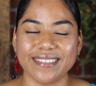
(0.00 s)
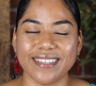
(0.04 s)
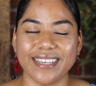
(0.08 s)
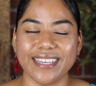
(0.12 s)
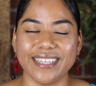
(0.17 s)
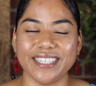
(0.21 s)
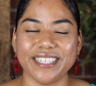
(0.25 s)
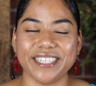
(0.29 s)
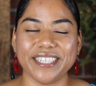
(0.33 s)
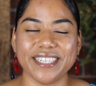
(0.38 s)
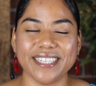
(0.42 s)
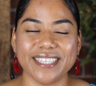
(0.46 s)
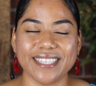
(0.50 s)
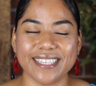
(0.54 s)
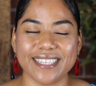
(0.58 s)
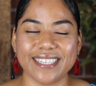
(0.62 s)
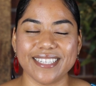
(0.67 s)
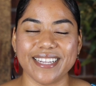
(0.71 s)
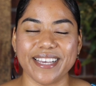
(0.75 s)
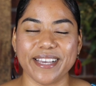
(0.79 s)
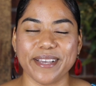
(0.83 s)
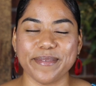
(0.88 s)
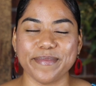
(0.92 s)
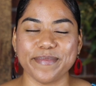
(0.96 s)
In
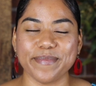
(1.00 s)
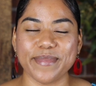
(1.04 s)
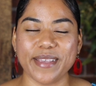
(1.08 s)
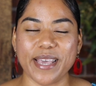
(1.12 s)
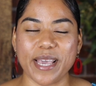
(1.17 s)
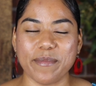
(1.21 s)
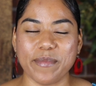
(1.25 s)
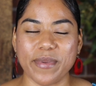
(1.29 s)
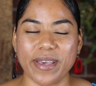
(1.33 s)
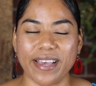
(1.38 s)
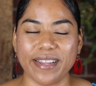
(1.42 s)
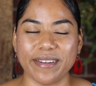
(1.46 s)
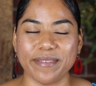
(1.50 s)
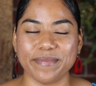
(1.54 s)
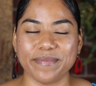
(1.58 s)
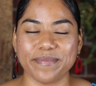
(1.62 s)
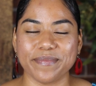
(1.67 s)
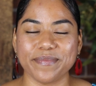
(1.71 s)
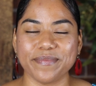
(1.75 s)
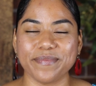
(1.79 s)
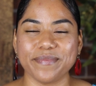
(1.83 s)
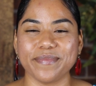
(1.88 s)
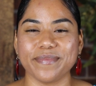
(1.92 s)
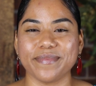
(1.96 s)
Jesus' name,
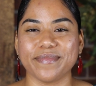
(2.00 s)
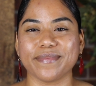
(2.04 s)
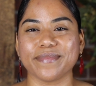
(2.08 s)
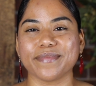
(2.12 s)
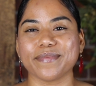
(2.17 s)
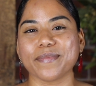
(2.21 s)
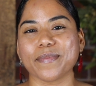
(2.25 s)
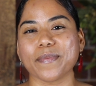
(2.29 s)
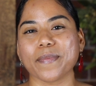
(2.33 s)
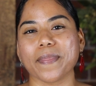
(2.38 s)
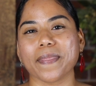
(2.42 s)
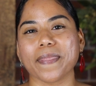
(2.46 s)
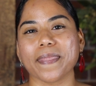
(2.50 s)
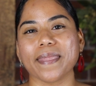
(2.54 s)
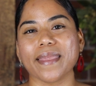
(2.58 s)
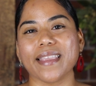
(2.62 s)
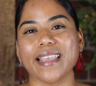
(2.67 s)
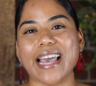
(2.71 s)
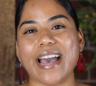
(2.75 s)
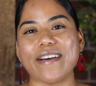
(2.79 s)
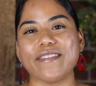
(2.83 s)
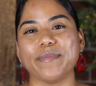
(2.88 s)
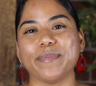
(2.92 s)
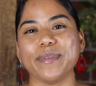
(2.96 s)
amen.
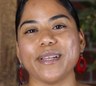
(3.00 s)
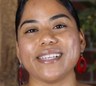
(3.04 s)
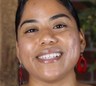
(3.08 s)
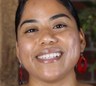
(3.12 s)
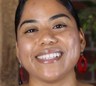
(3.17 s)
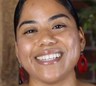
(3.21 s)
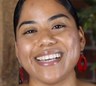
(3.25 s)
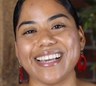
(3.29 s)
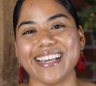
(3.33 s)
Have a blessed